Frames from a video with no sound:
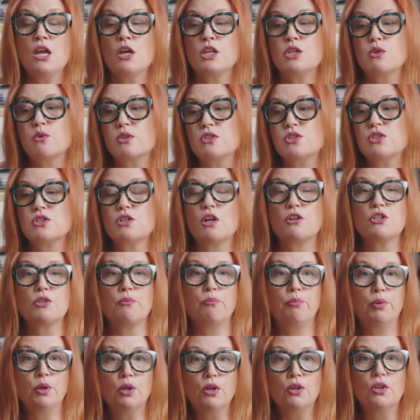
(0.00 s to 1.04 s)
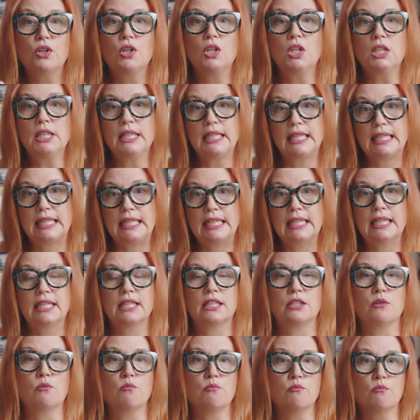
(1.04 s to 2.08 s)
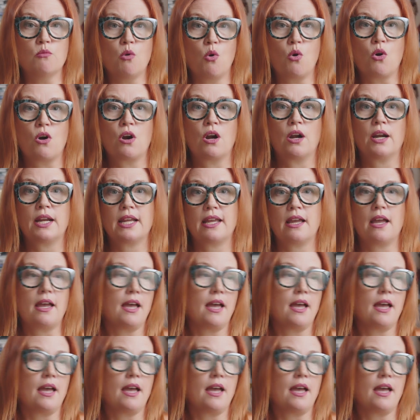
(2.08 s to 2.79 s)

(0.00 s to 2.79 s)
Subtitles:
you can start to pull in more